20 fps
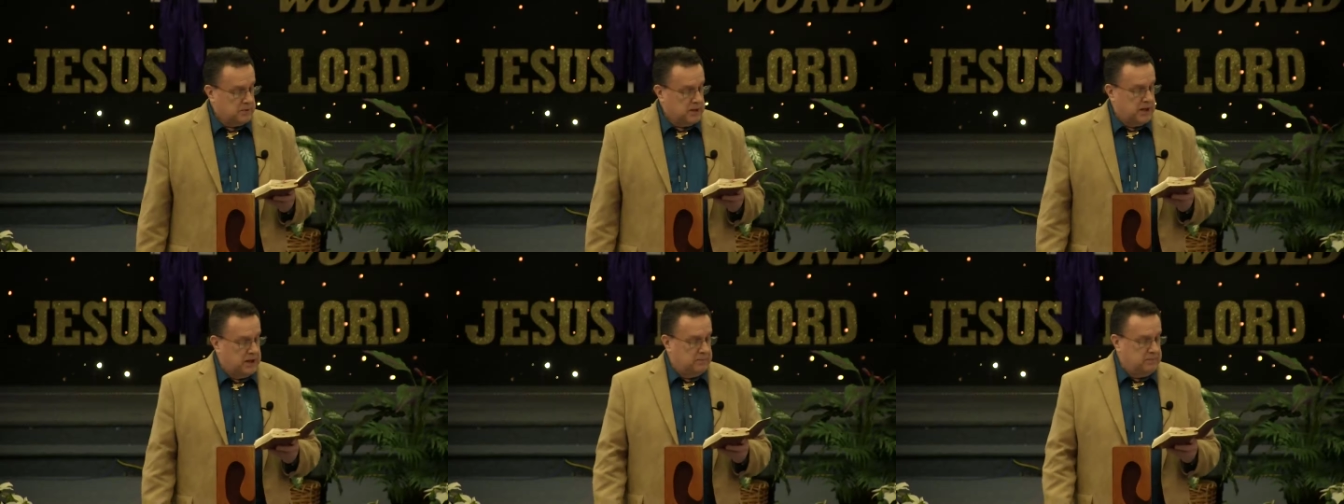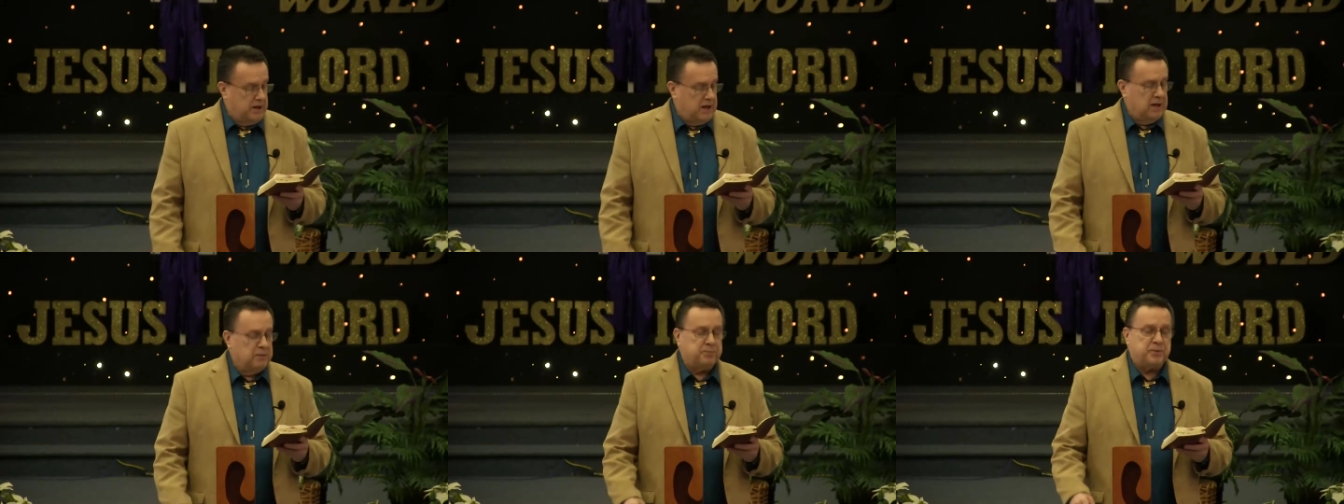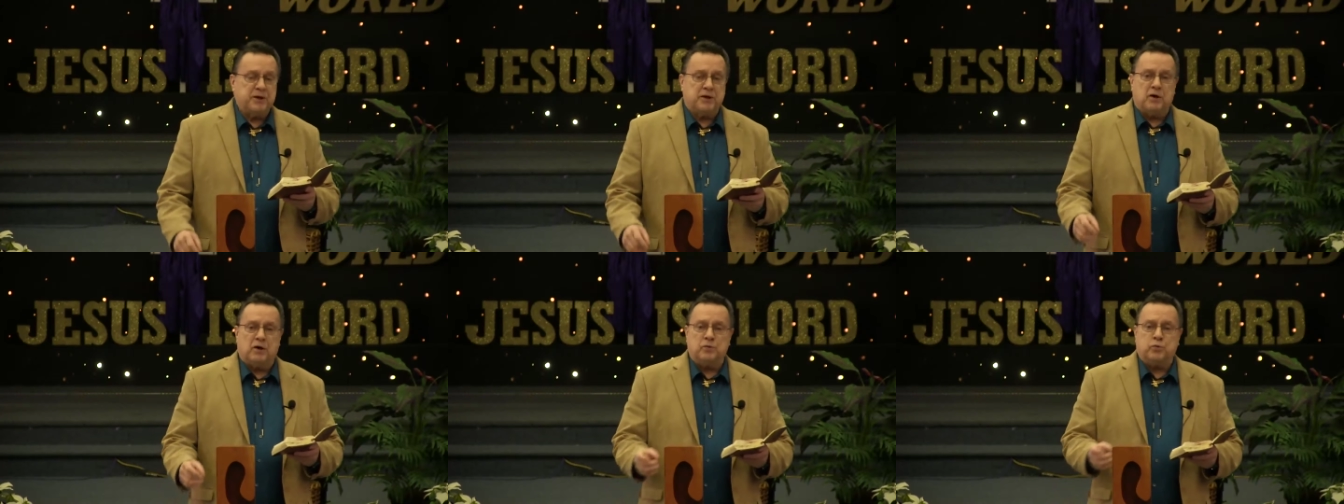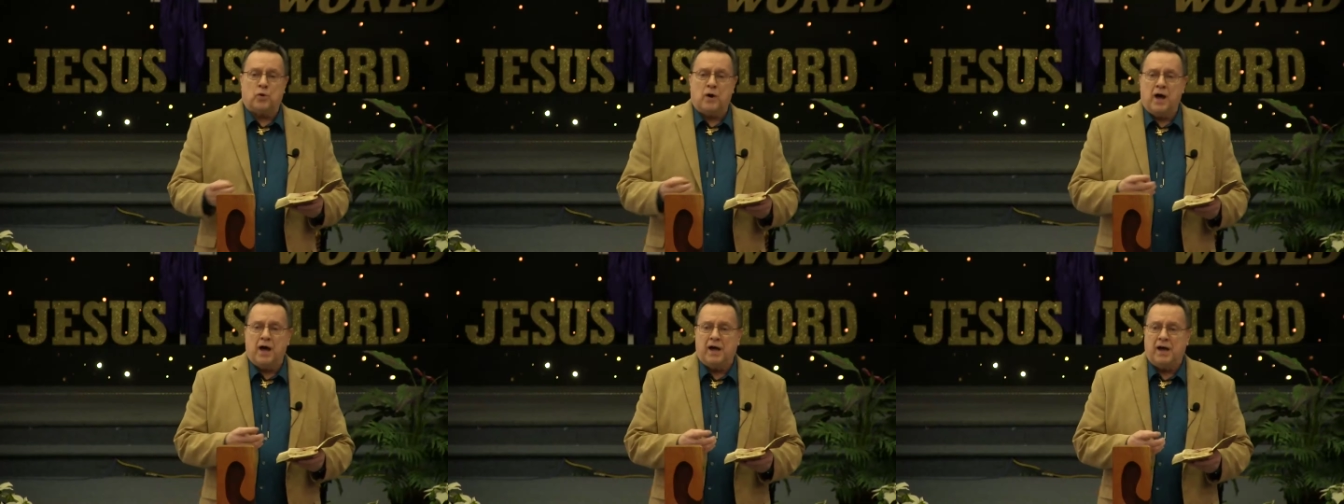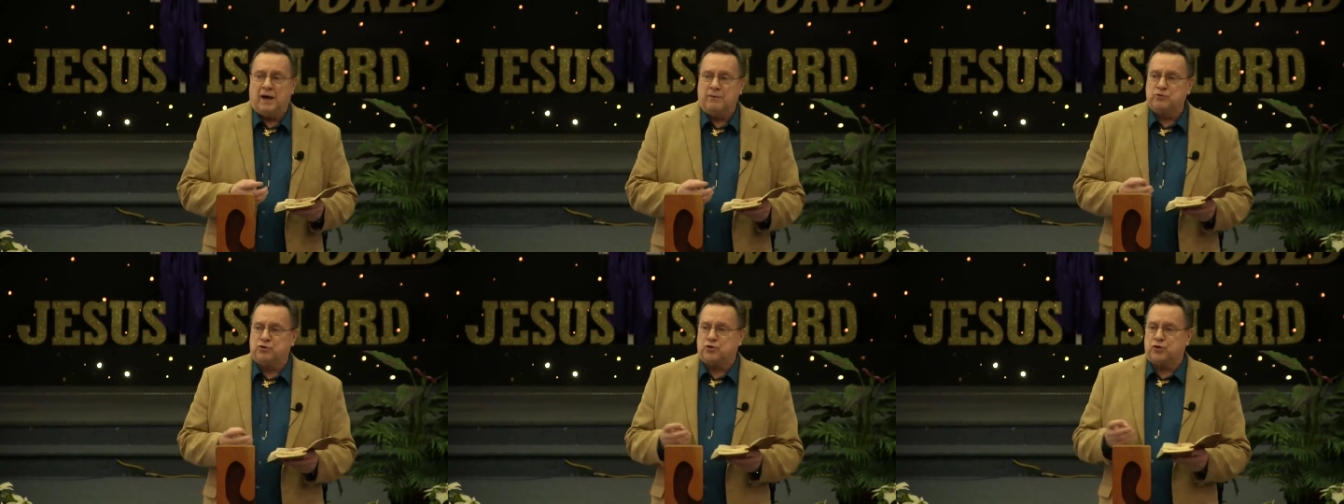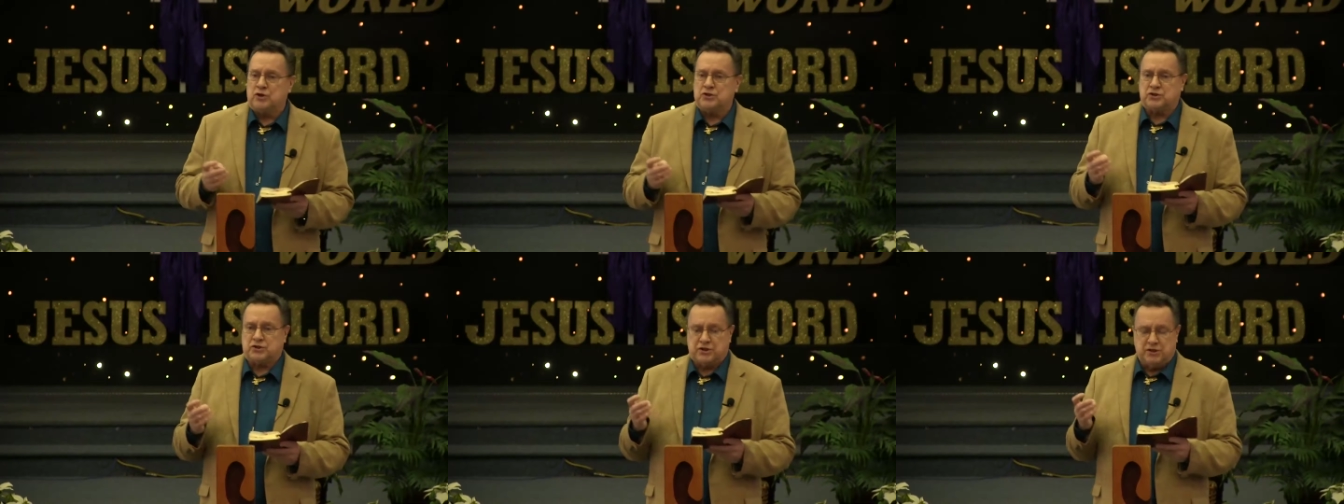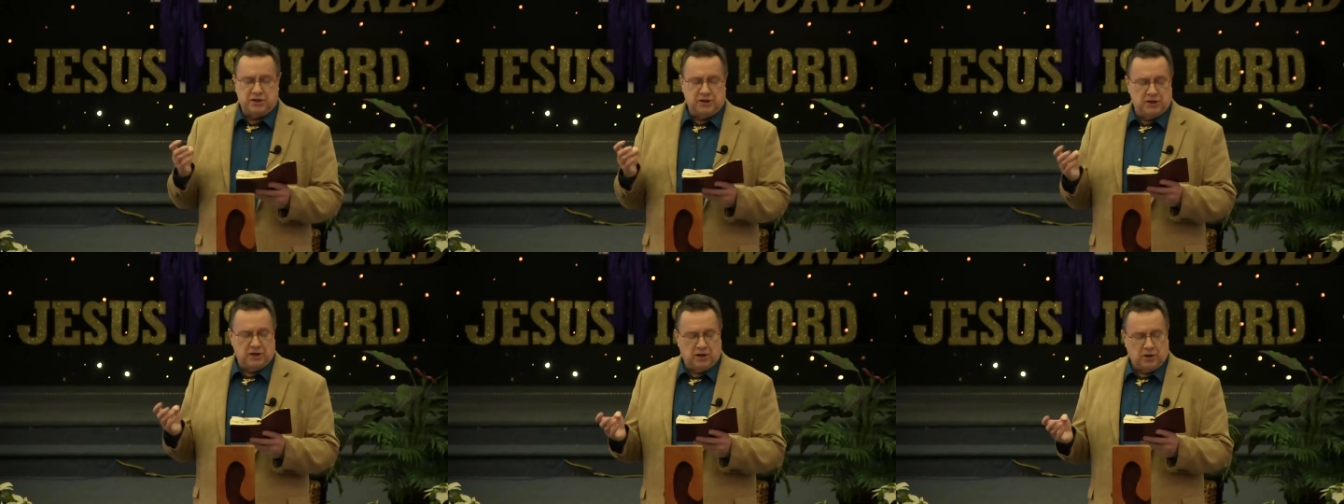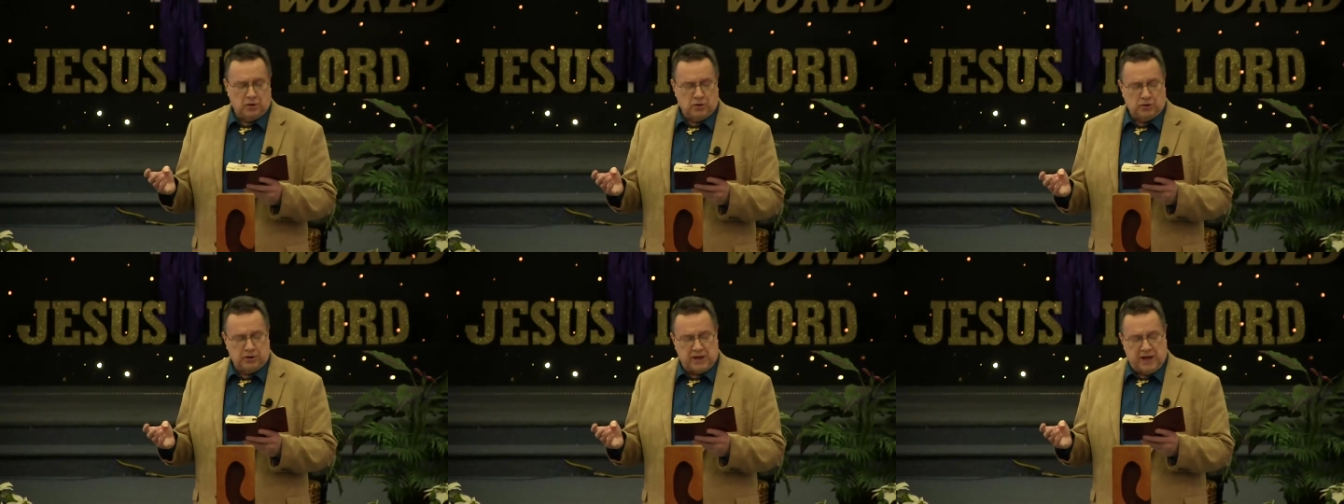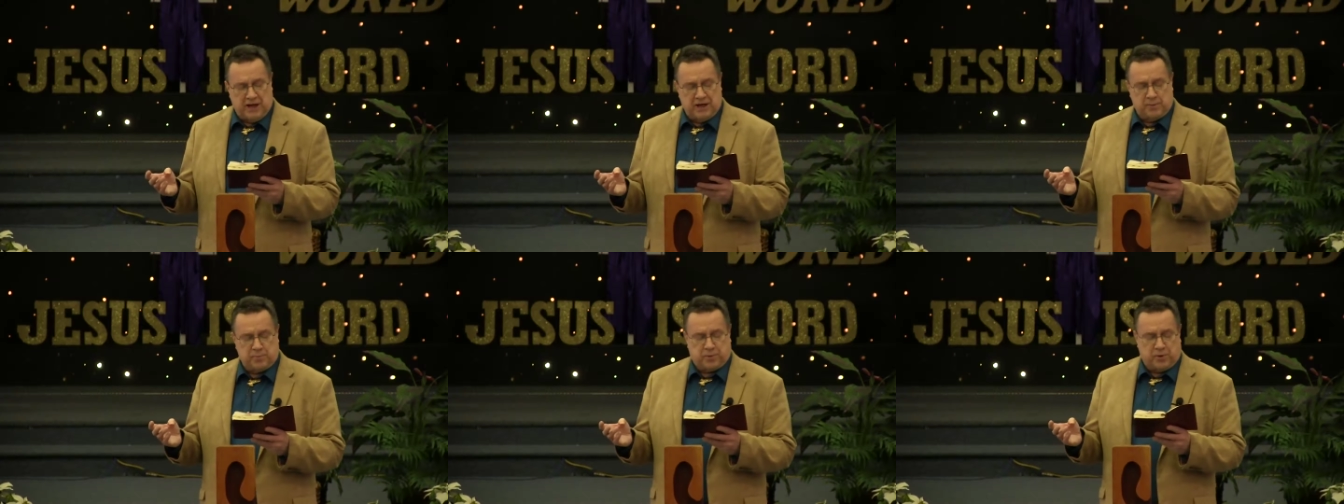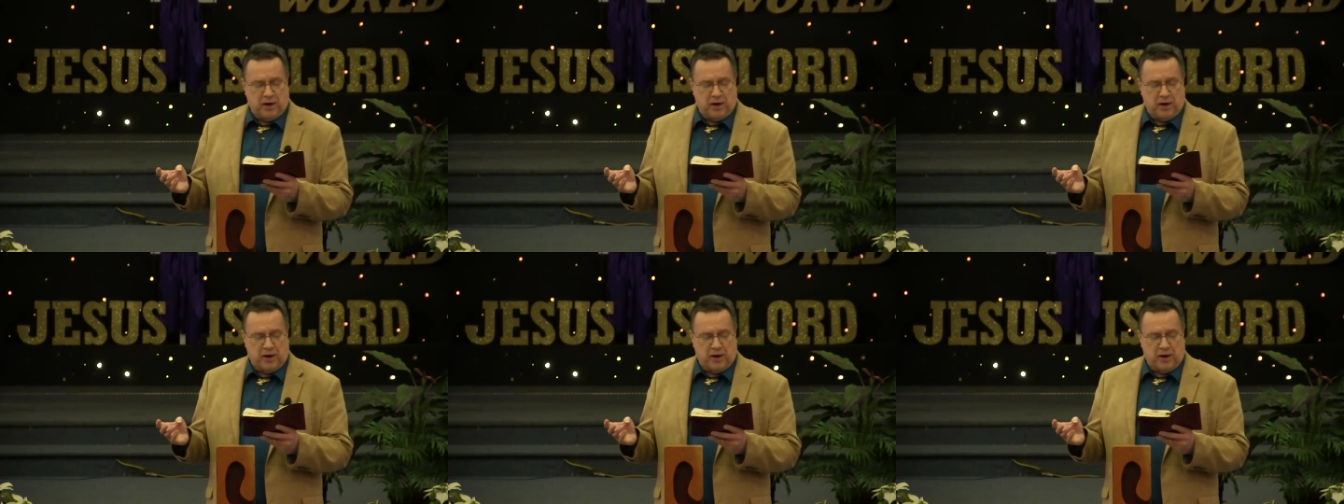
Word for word: Amen. Because why? I'm trusting in the Lord out of